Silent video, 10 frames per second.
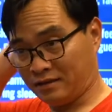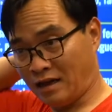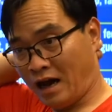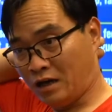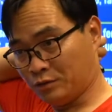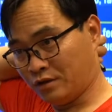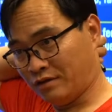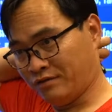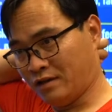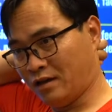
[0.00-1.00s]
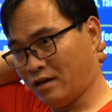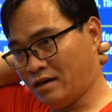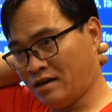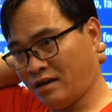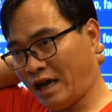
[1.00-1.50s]
the house of
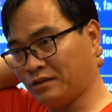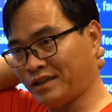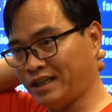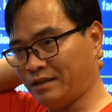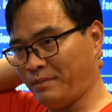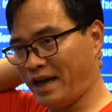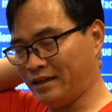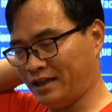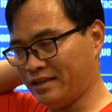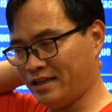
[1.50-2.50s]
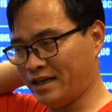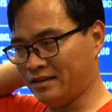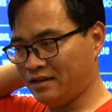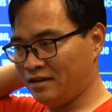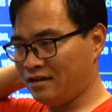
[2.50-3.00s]
the educated man." He said
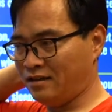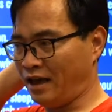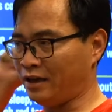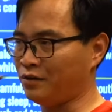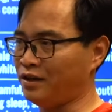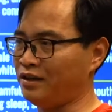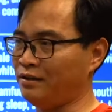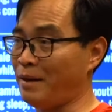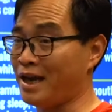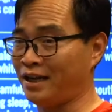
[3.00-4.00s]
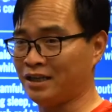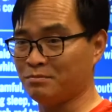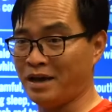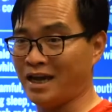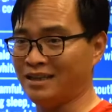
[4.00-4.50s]
the educated man is
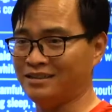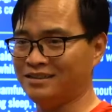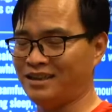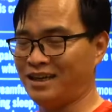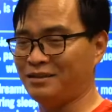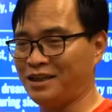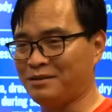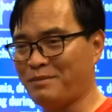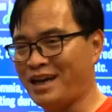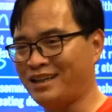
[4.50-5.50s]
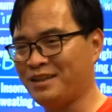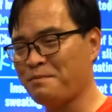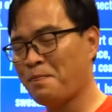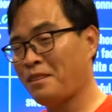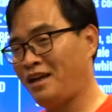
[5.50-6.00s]
bad. Educated man
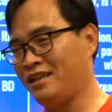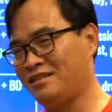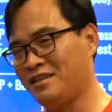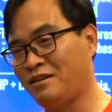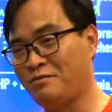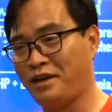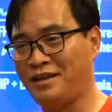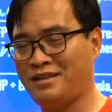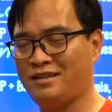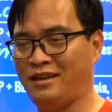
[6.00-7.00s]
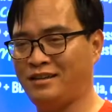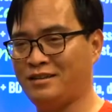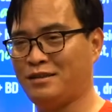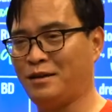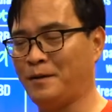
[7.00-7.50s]
is selfish,
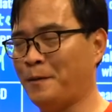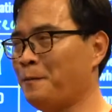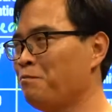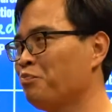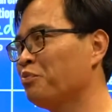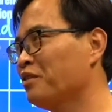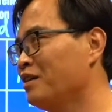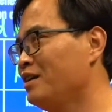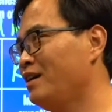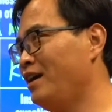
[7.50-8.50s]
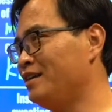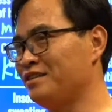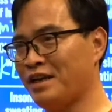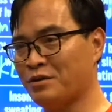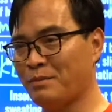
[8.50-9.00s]
is
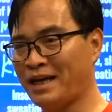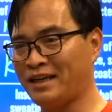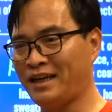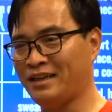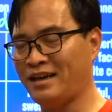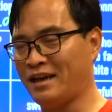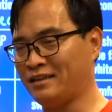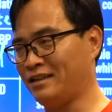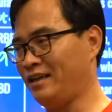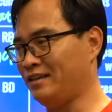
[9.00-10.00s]
narrow-minded, and